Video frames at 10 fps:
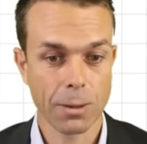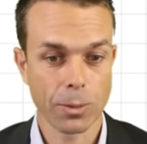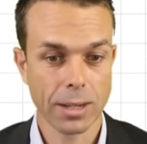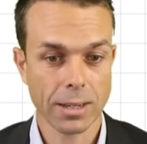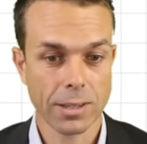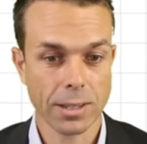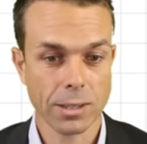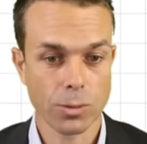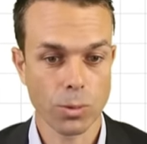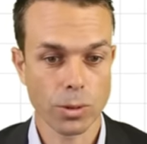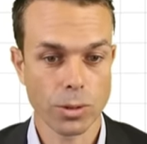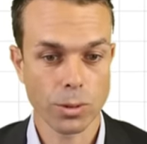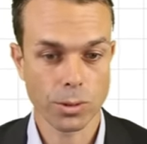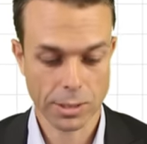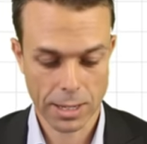and we actually just want
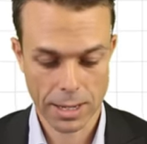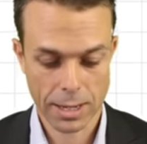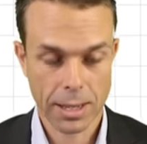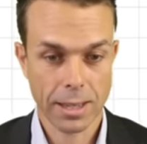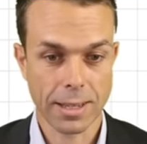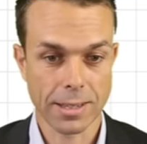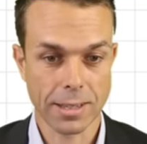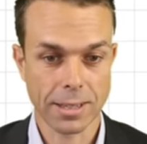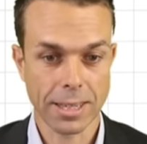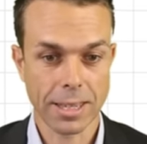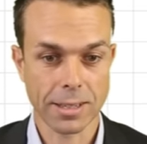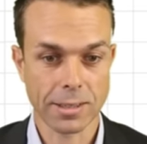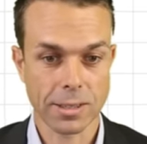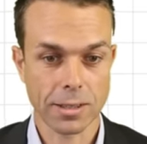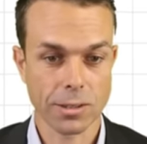to say these are years.